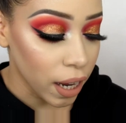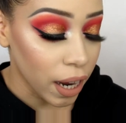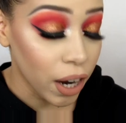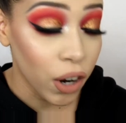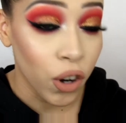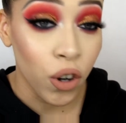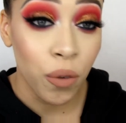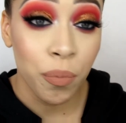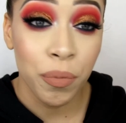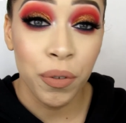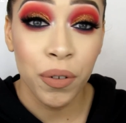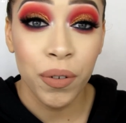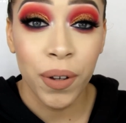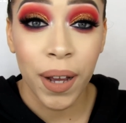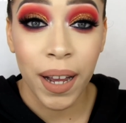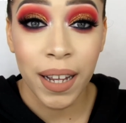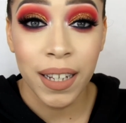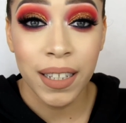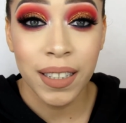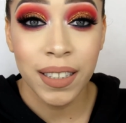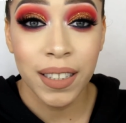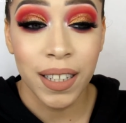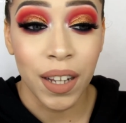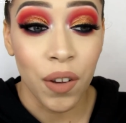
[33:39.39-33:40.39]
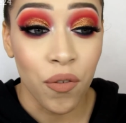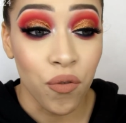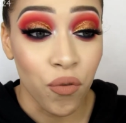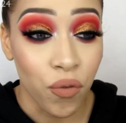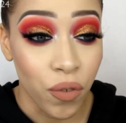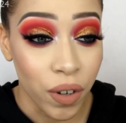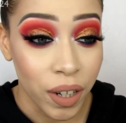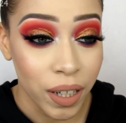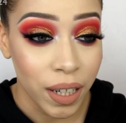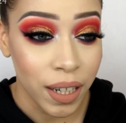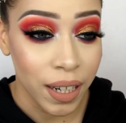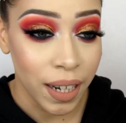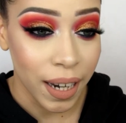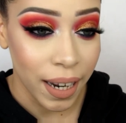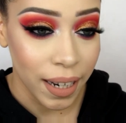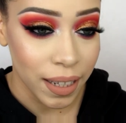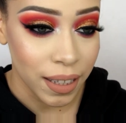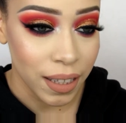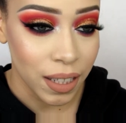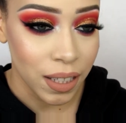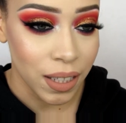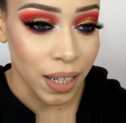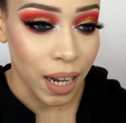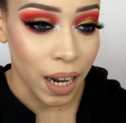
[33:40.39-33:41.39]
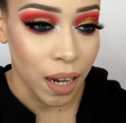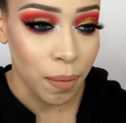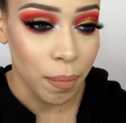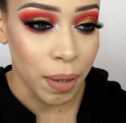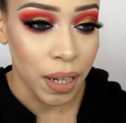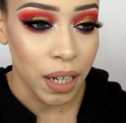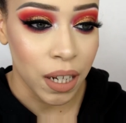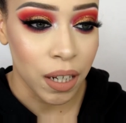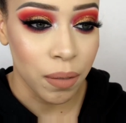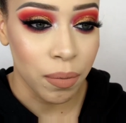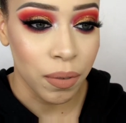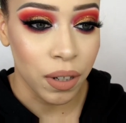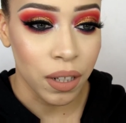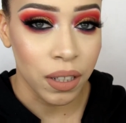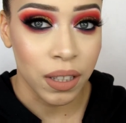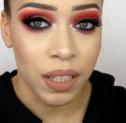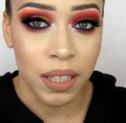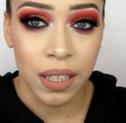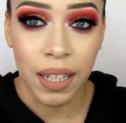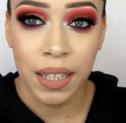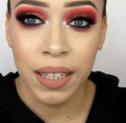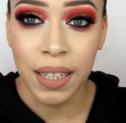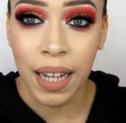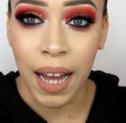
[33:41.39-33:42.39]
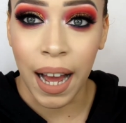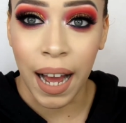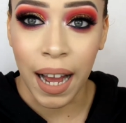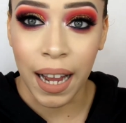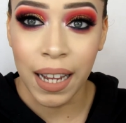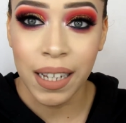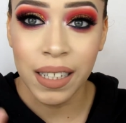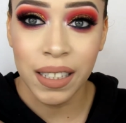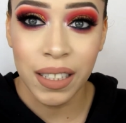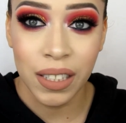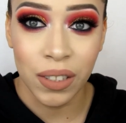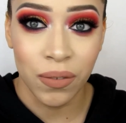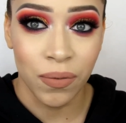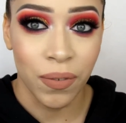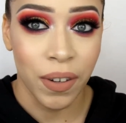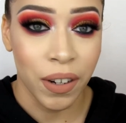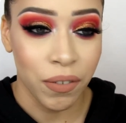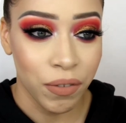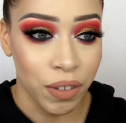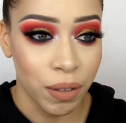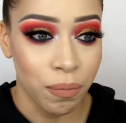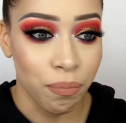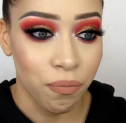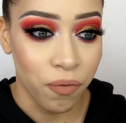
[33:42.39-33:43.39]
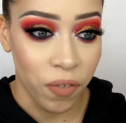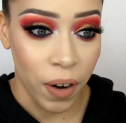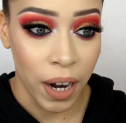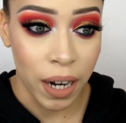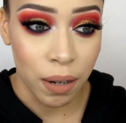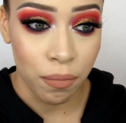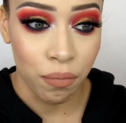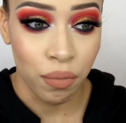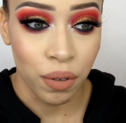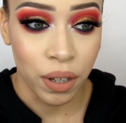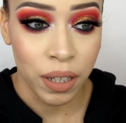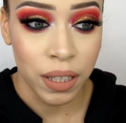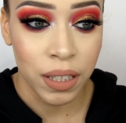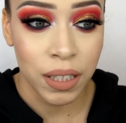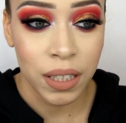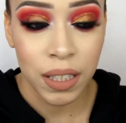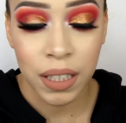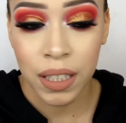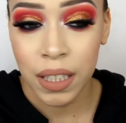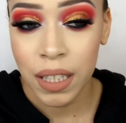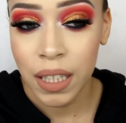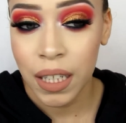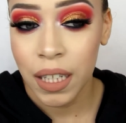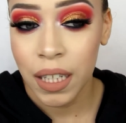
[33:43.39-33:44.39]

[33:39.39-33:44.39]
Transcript: I hope you guys really like this eye makeup look. The eyes is very vibrant,